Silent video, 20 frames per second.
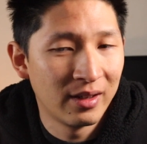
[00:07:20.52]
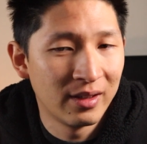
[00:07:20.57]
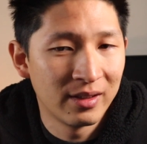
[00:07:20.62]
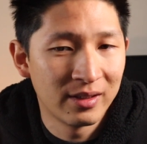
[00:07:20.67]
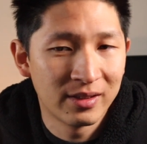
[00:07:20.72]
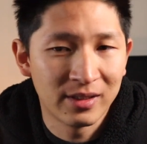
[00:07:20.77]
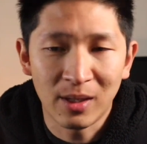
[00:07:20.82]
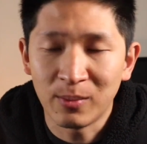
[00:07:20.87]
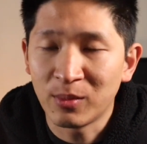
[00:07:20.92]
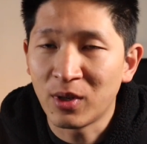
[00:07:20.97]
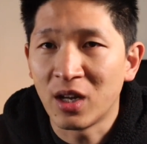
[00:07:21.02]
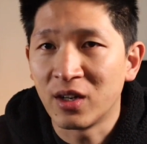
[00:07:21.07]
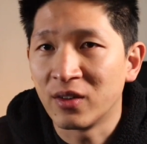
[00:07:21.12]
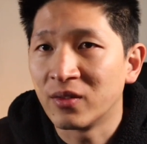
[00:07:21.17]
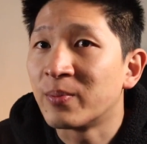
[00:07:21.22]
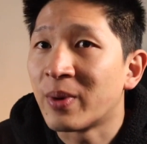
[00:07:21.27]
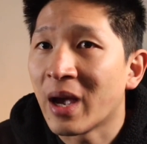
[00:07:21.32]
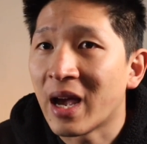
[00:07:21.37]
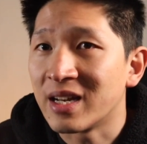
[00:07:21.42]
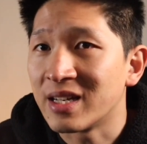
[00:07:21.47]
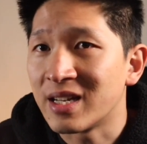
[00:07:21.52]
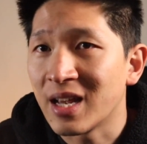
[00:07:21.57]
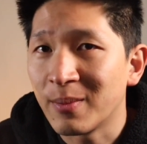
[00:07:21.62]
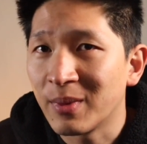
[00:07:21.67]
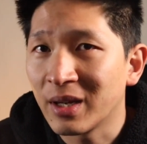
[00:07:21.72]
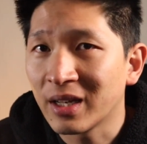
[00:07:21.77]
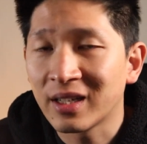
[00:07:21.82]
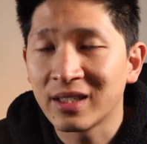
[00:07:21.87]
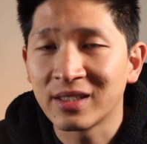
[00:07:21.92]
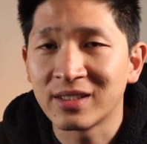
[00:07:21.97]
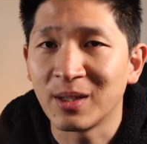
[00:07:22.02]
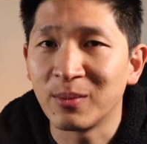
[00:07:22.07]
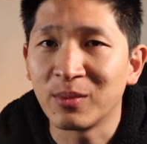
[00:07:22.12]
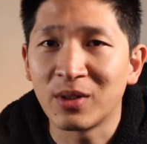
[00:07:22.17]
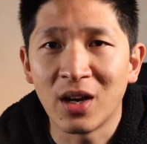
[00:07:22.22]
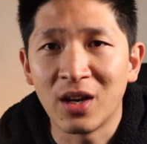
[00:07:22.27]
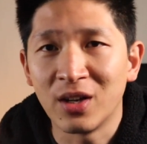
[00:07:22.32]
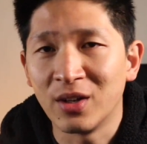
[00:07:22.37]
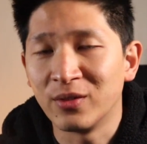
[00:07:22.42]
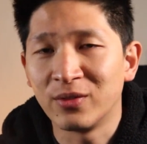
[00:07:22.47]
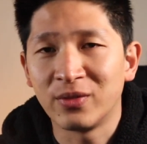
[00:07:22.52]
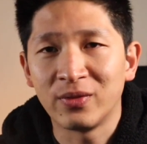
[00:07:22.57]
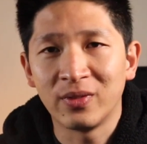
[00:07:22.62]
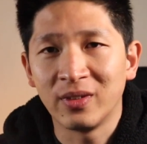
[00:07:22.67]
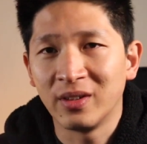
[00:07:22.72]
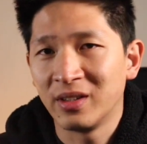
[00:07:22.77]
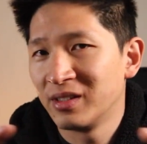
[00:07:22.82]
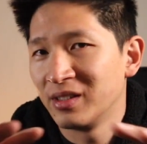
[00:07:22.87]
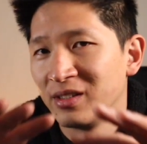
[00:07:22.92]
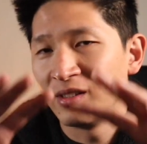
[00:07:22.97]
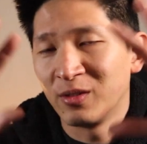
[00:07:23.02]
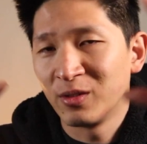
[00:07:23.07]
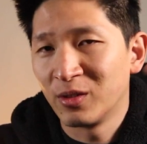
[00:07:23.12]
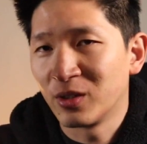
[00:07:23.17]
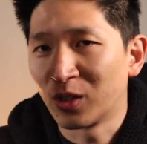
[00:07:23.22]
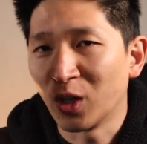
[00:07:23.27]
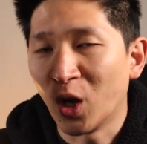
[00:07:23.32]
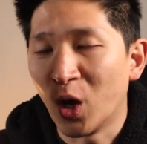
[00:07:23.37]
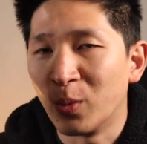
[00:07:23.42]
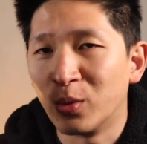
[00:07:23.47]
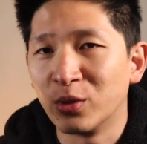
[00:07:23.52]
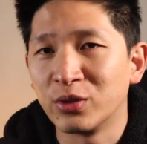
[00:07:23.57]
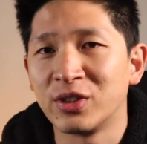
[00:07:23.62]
some kind of pandemic, some kind of global